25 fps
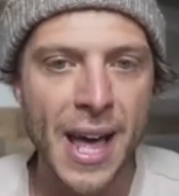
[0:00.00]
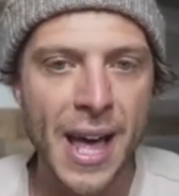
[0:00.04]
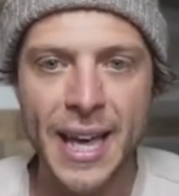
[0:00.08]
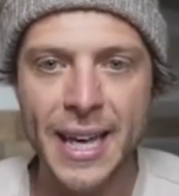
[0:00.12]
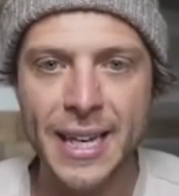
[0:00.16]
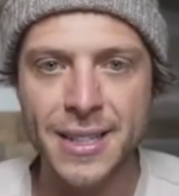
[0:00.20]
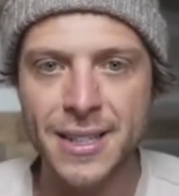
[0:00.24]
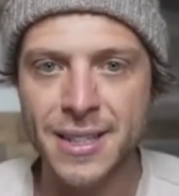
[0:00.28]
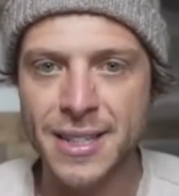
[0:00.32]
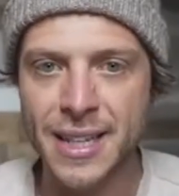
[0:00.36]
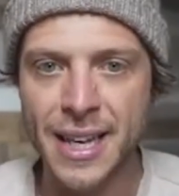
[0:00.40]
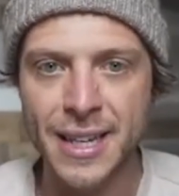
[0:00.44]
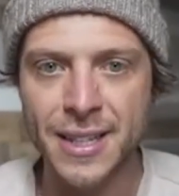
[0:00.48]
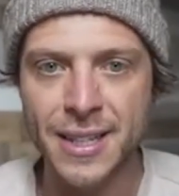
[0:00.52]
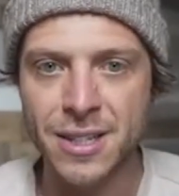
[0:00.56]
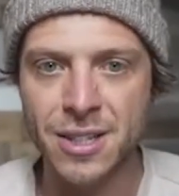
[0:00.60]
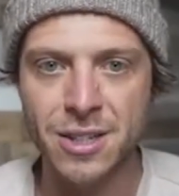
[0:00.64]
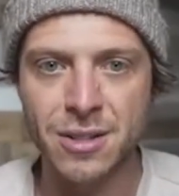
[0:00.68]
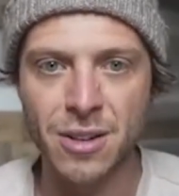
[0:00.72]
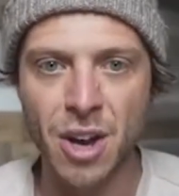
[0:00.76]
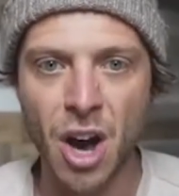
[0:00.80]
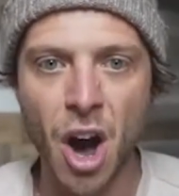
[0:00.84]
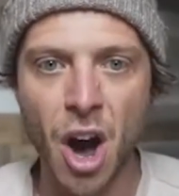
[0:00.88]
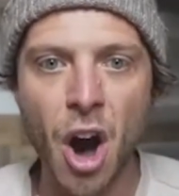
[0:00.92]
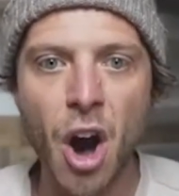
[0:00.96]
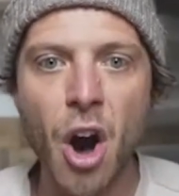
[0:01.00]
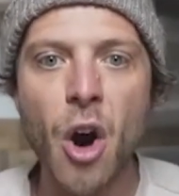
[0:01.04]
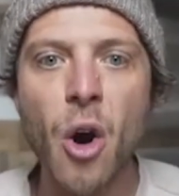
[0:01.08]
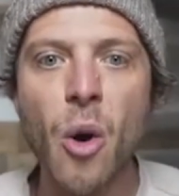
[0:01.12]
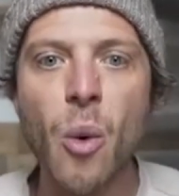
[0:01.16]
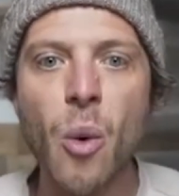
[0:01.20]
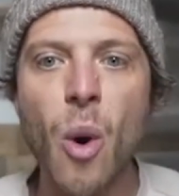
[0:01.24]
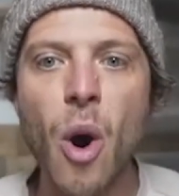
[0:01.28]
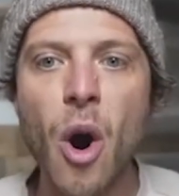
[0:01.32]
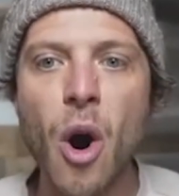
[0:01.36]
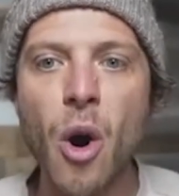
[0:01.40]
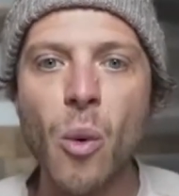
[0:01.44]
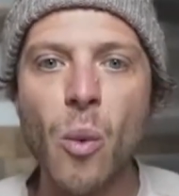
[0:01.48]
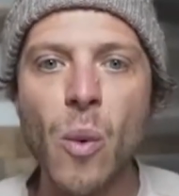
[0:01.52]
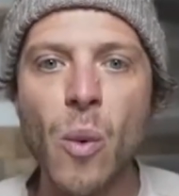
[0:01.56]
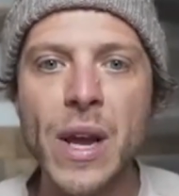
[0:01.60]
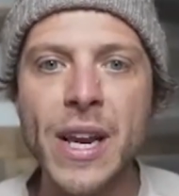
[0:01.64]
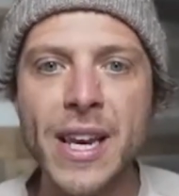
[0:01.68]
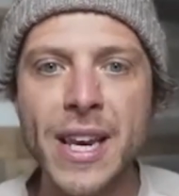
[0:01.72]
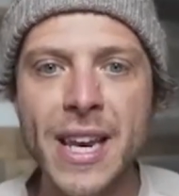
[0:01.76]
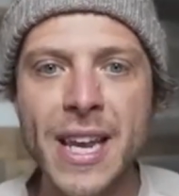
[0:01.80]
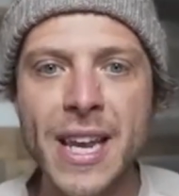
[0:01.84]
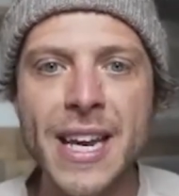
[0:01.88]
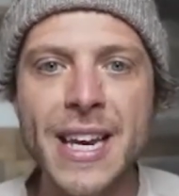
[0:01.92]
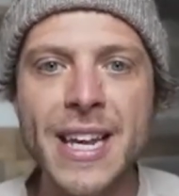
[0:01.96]
It's it's oh whoa, we
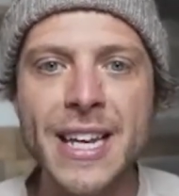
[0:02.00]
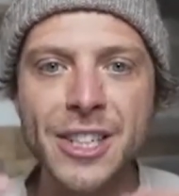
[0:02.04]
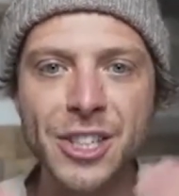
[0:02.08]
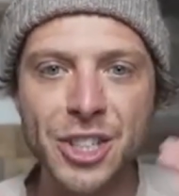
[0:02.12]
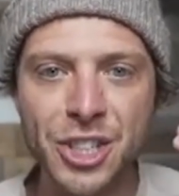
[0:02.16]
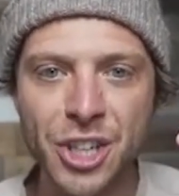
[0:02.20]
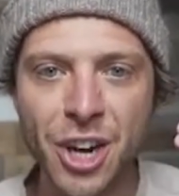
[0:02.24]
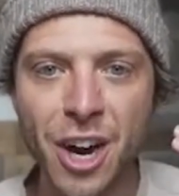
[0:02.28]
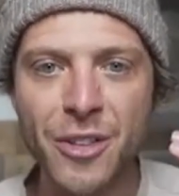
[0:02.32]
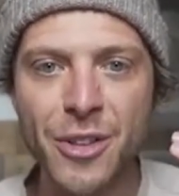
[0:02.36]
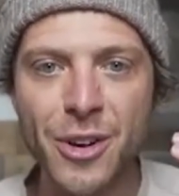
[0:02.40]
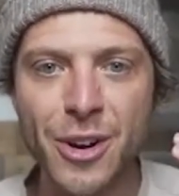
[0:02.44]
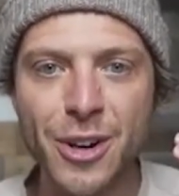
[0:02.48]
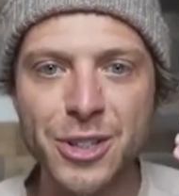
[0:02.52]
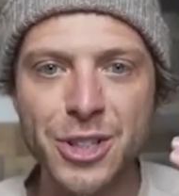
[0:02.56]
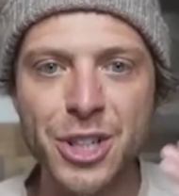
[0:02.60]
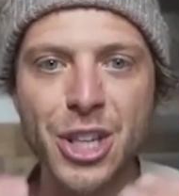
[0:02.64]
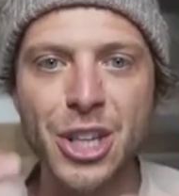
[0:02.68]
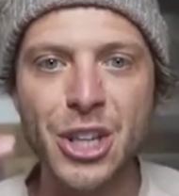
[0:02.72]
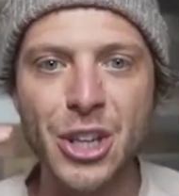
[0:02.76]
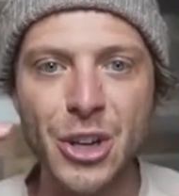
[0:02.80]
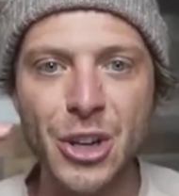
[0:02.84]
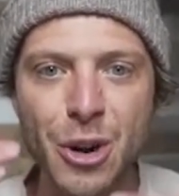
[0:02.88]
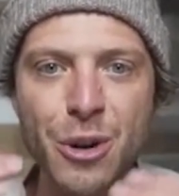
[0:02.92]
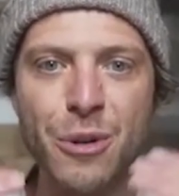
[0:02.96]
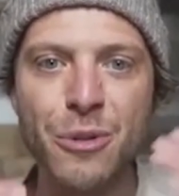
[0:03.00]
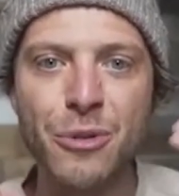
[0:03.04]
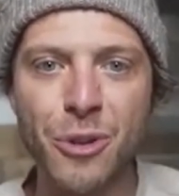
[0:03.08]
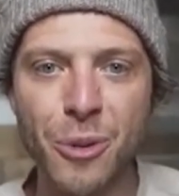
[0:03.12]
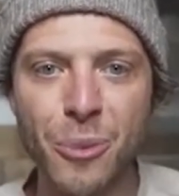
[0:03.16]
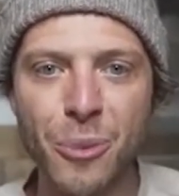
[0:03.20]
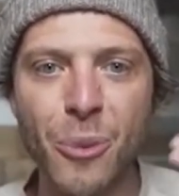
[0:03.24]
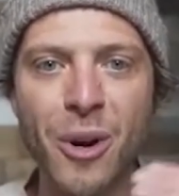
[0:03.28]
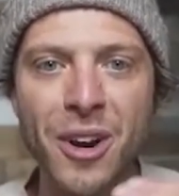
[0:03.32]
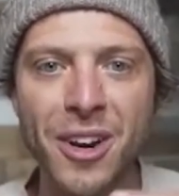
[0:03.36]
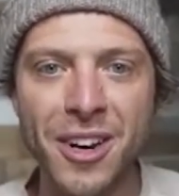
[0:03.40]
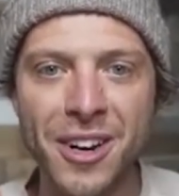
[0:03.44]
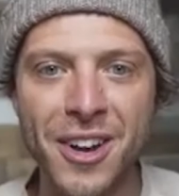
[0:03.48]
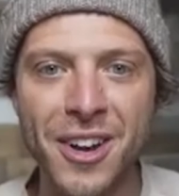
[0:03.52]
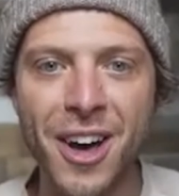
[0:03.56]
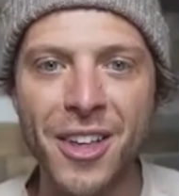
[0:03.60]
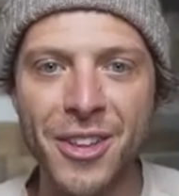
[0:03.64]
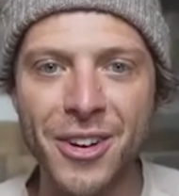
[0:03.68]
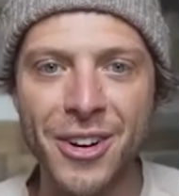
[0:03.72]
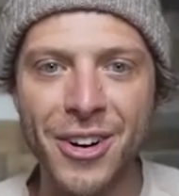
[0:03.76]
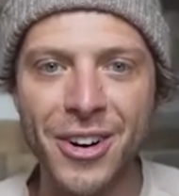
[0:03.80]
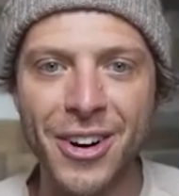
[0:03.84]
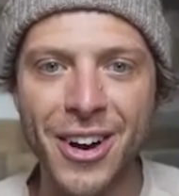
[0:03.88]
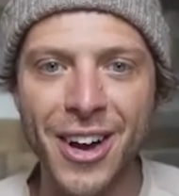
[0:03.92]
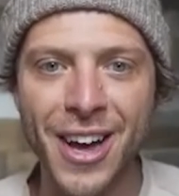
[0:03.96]
need each other to learn from one
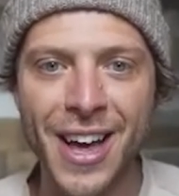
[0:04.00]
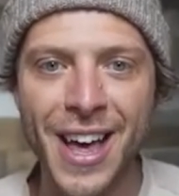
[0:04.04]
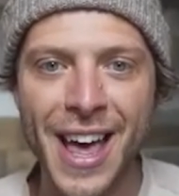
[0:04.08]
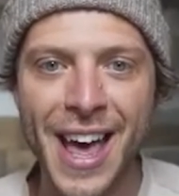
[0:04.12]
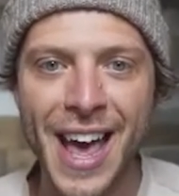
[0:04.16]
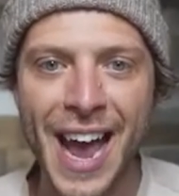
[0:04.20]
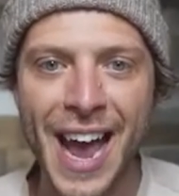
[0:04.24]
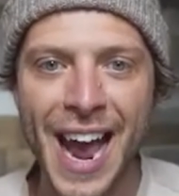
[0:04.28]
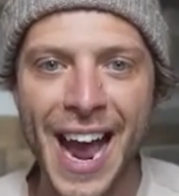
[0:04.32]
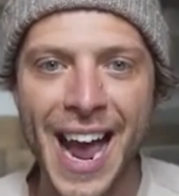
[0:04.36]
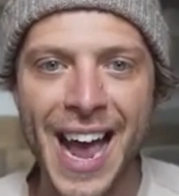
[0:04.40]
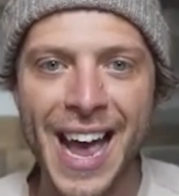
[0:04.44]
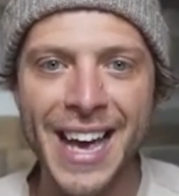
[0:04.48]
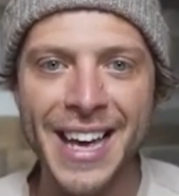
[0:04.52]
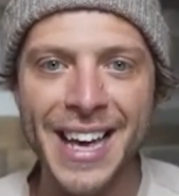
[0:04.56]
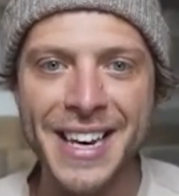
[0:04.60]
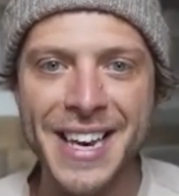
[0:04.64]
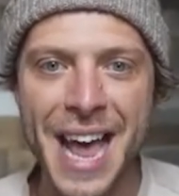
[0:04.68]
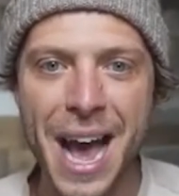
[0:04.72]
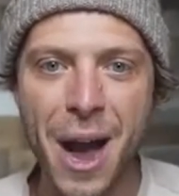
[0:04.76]
another and mm.